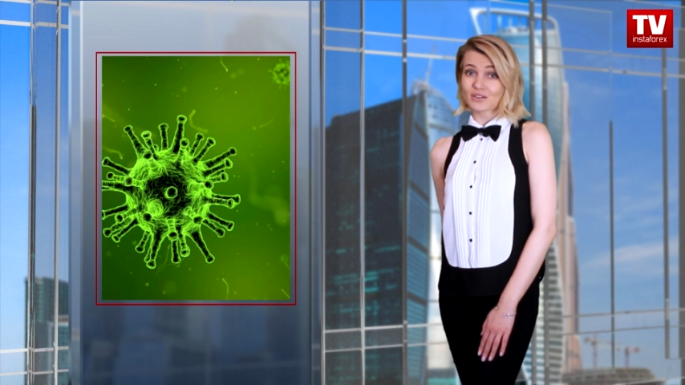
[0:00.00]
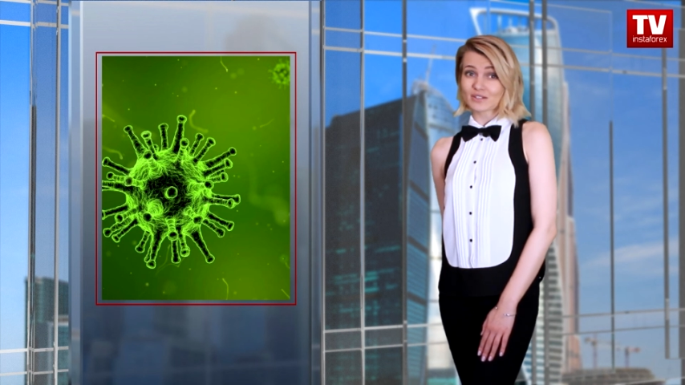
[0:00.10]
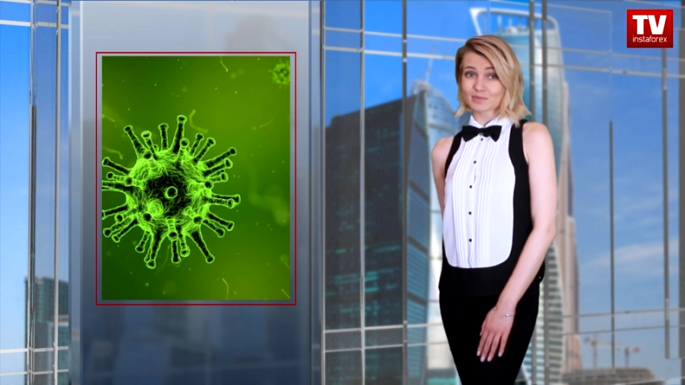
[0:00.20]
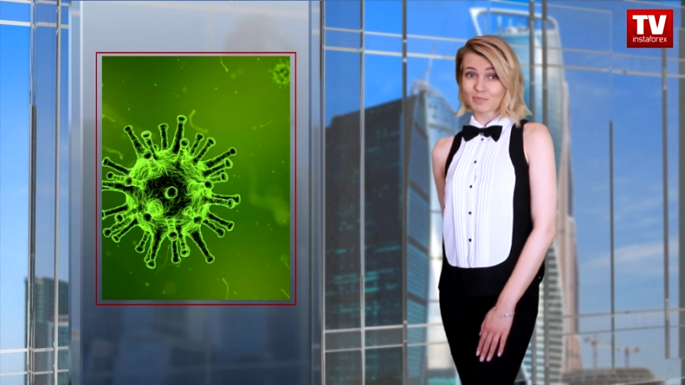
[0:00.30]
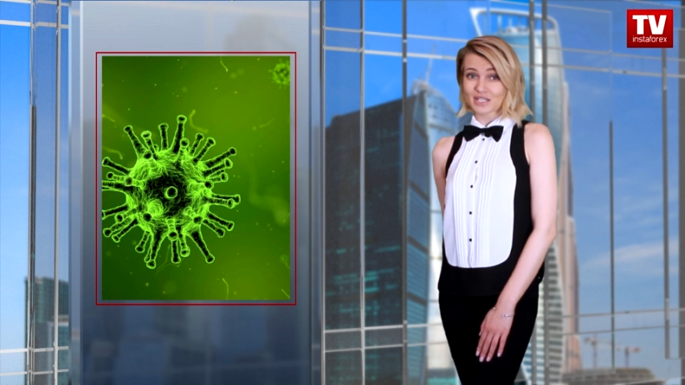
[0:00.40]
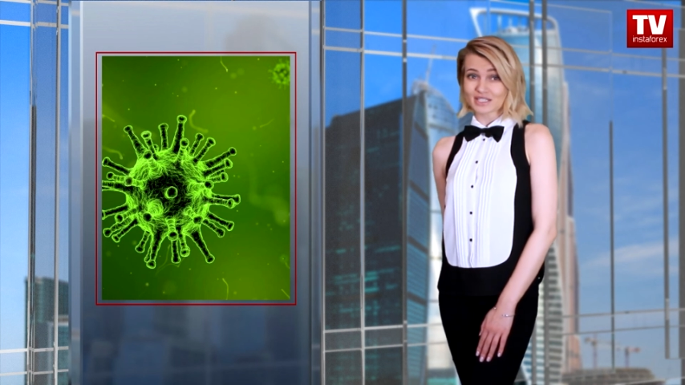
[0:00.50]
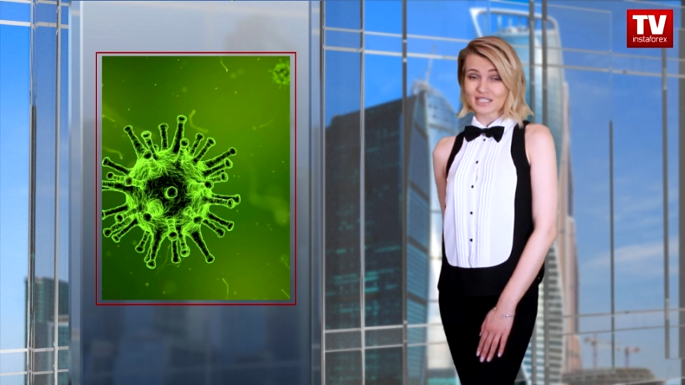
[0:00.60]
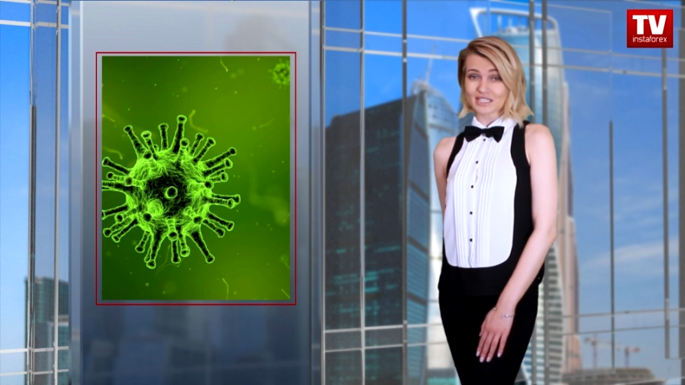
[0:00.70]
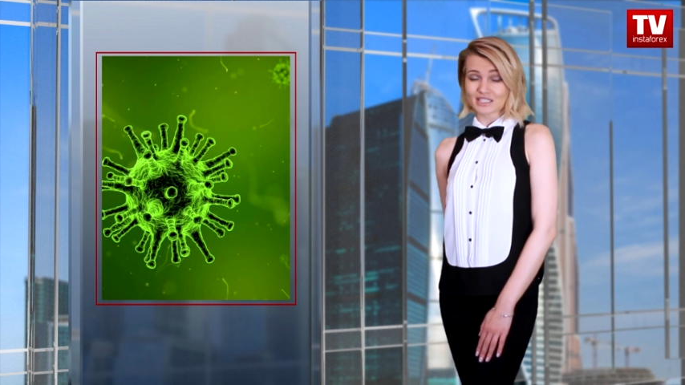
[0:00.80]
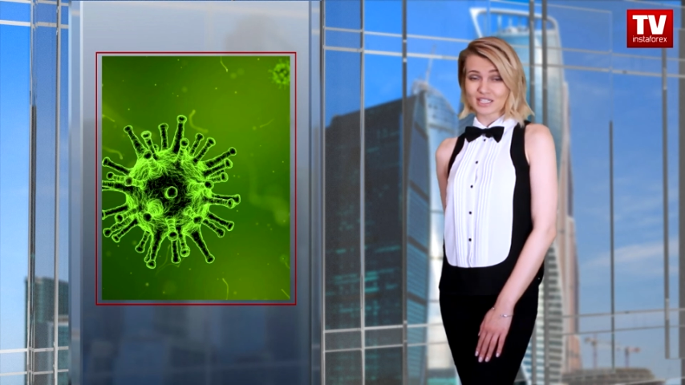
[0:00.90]
U.S
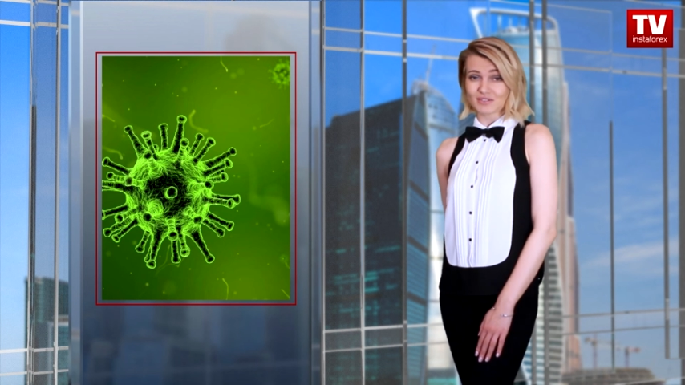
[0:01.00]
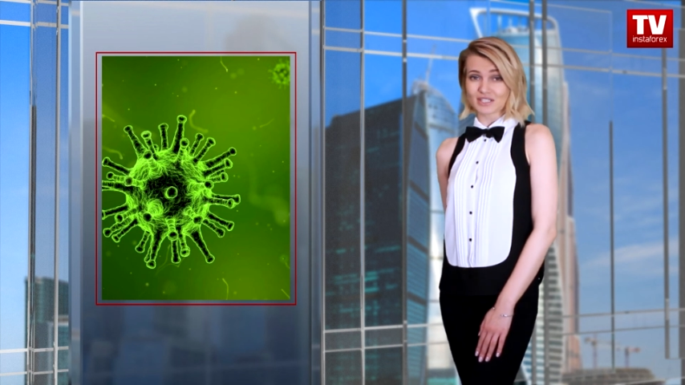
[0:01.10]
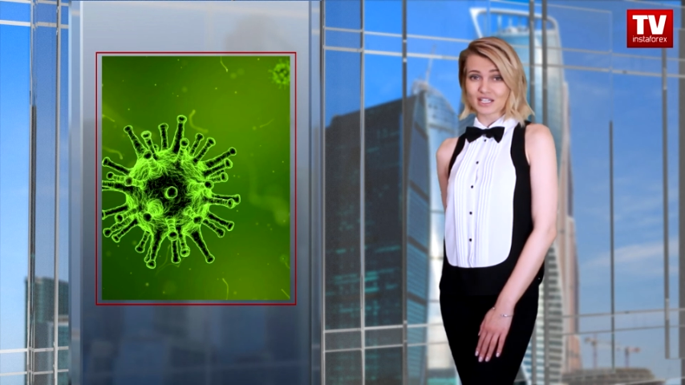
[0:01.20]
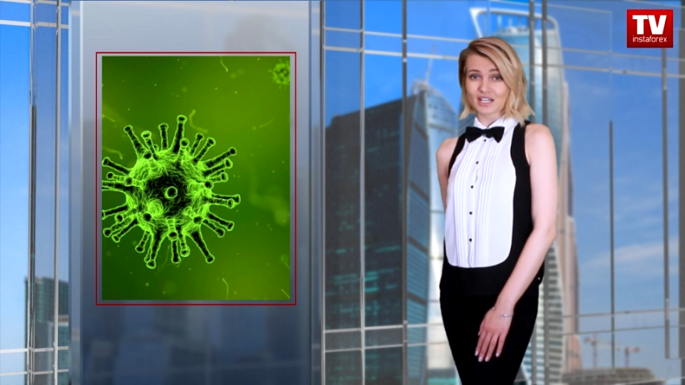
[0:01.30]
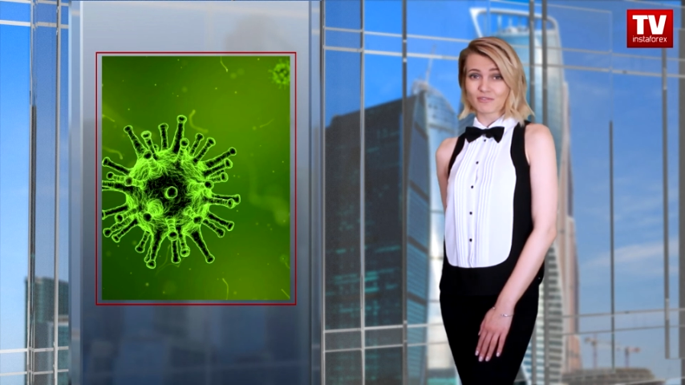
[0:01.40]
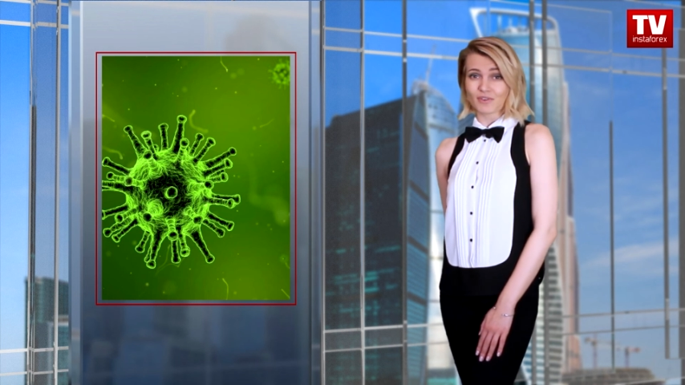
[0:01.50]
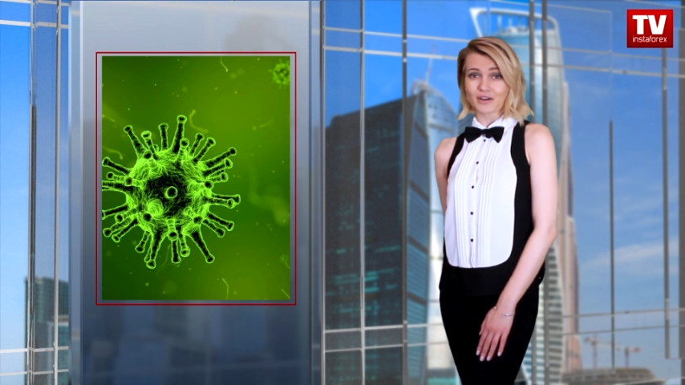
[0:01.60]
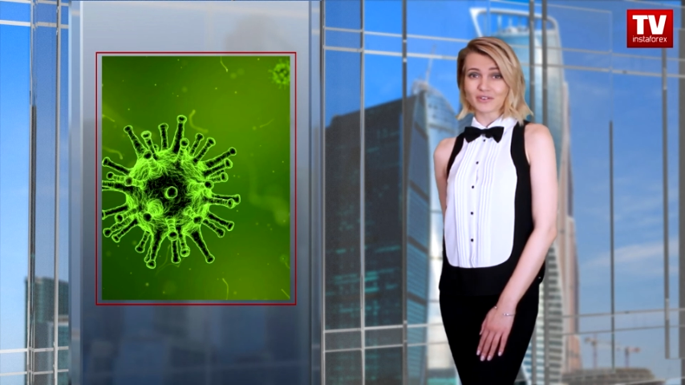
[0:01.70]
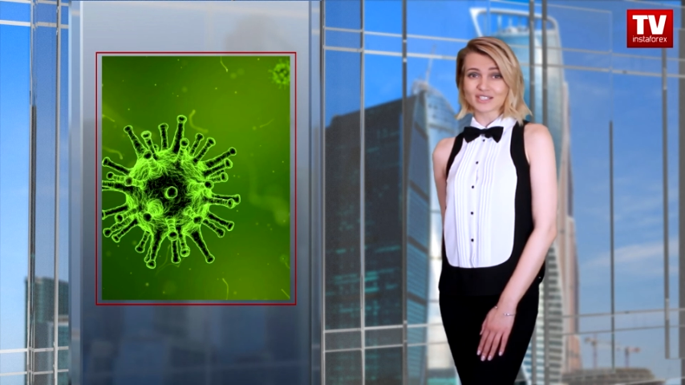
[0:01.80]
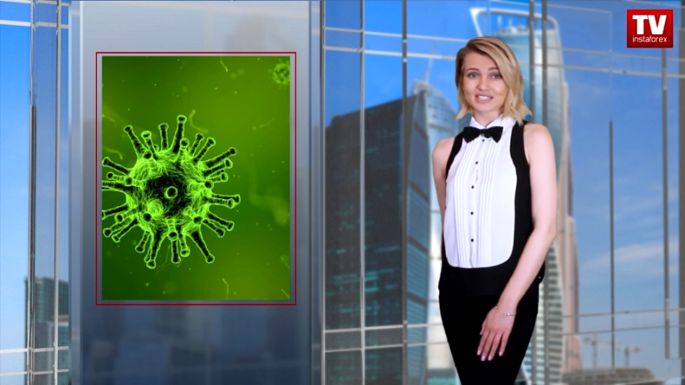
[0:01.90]
business activity in
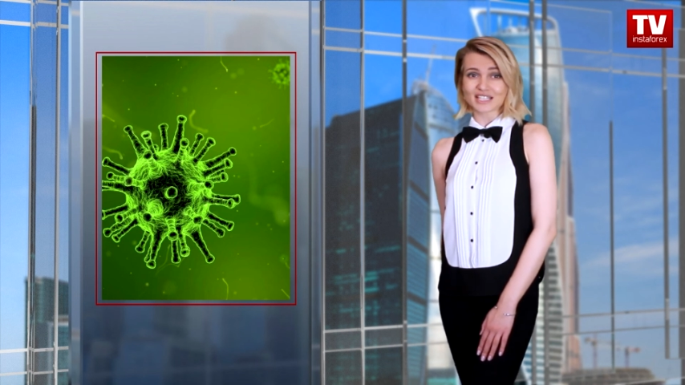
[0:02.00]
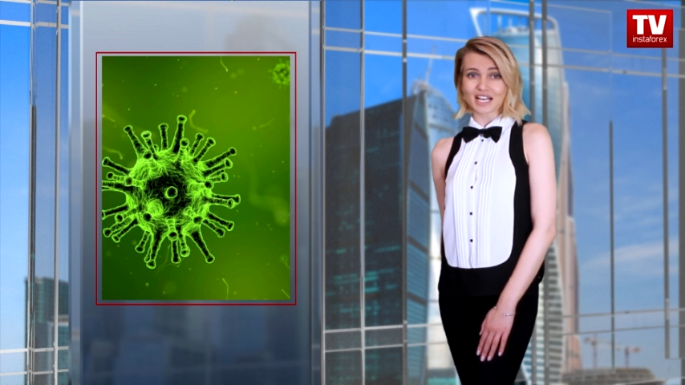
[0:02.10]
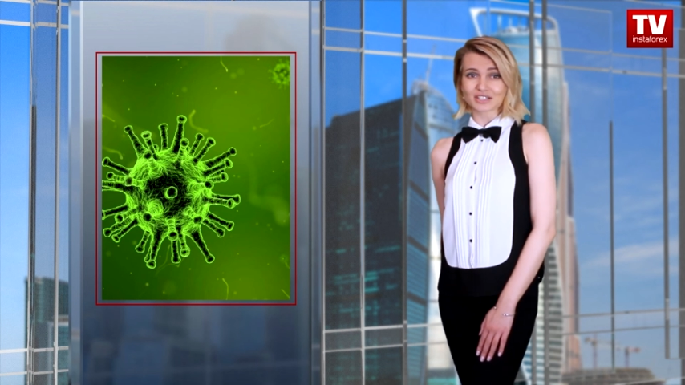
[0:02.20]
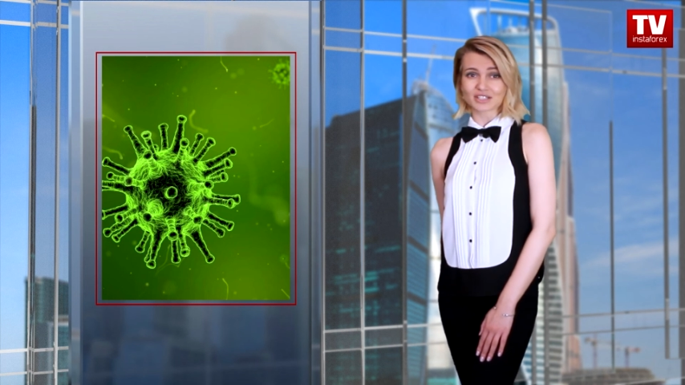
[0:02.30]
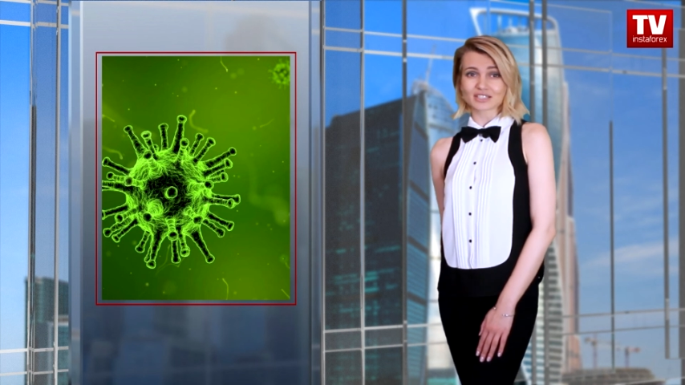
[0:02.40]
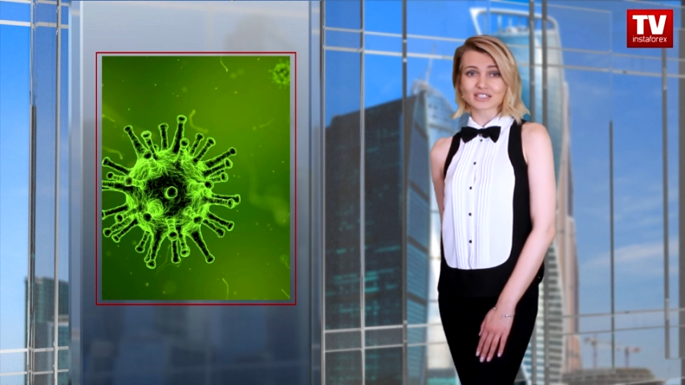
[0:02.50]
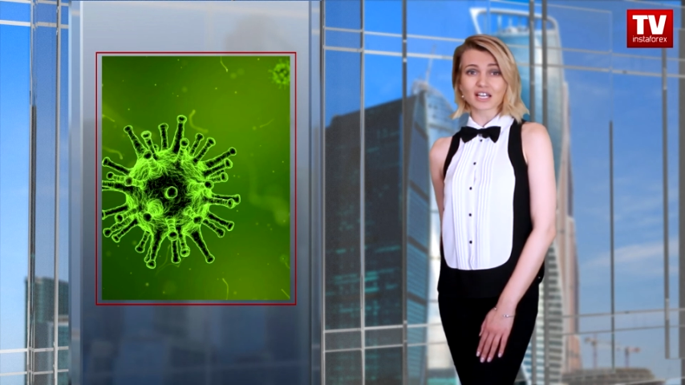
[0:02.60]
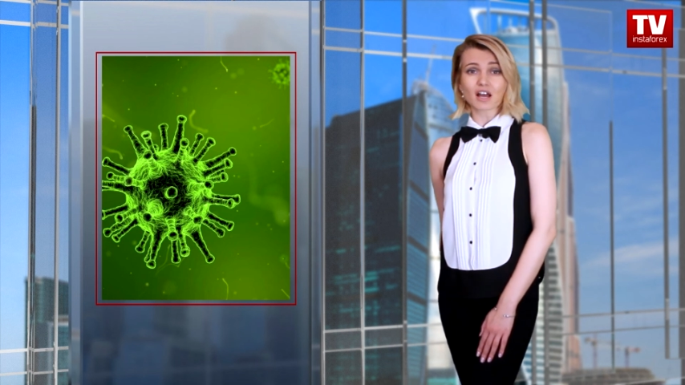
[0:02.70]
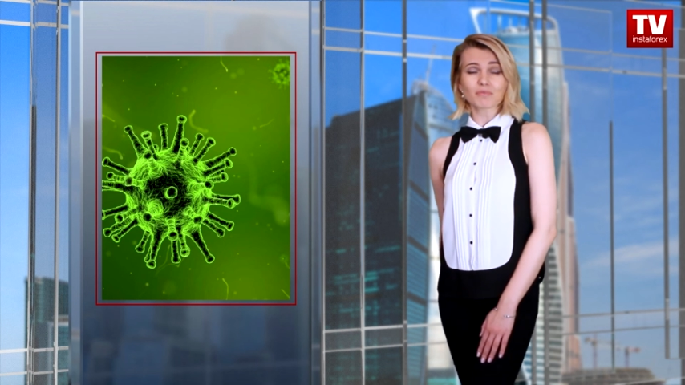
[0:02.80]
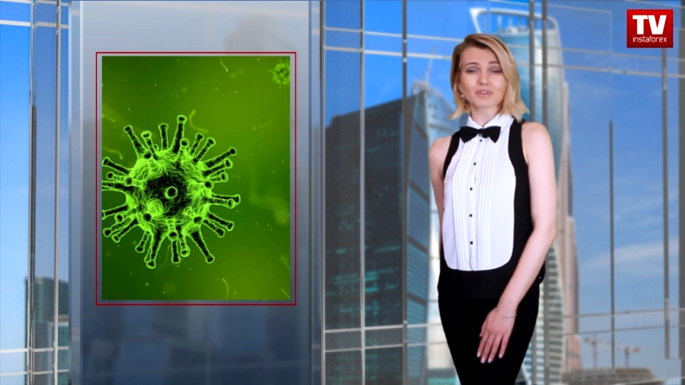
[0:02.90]
various sectors
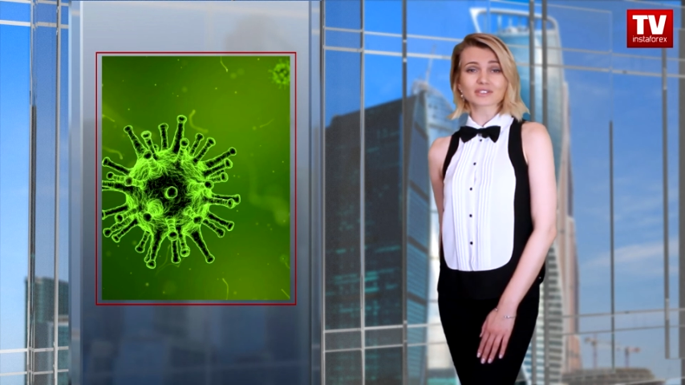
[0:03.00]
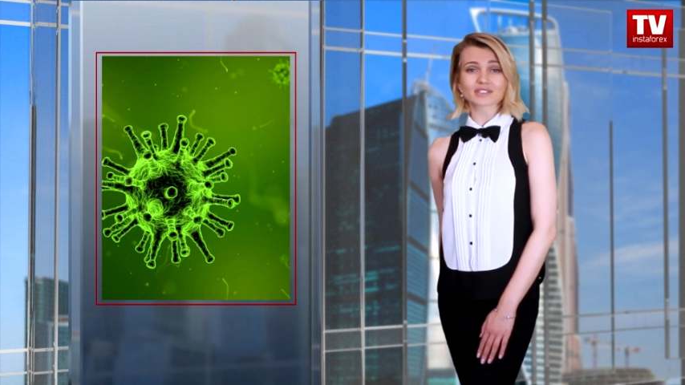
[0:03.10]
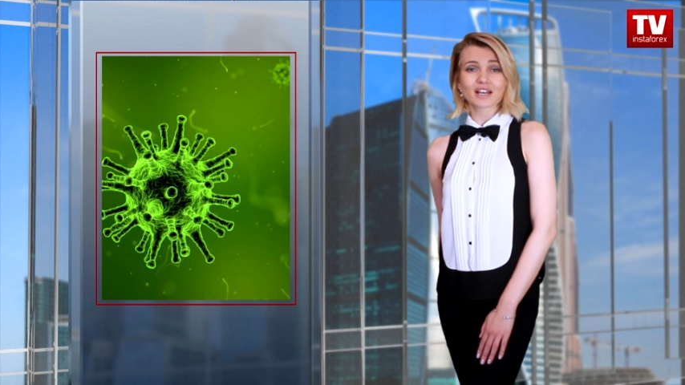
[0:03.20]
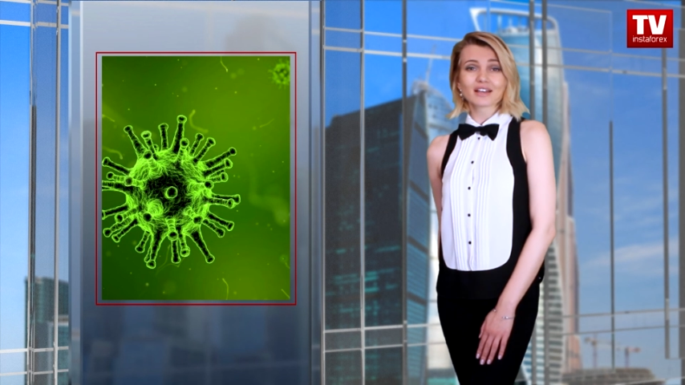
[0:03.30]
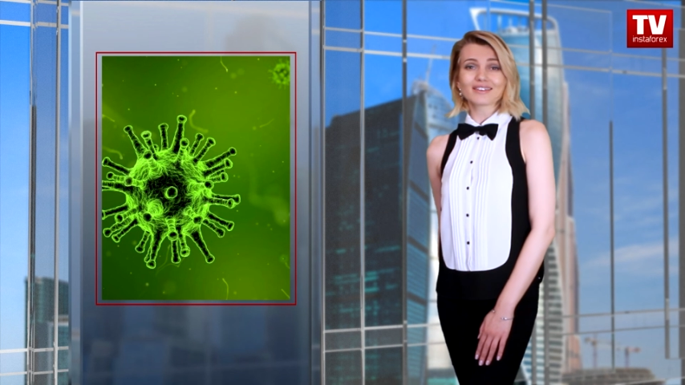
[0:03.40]
stumbles,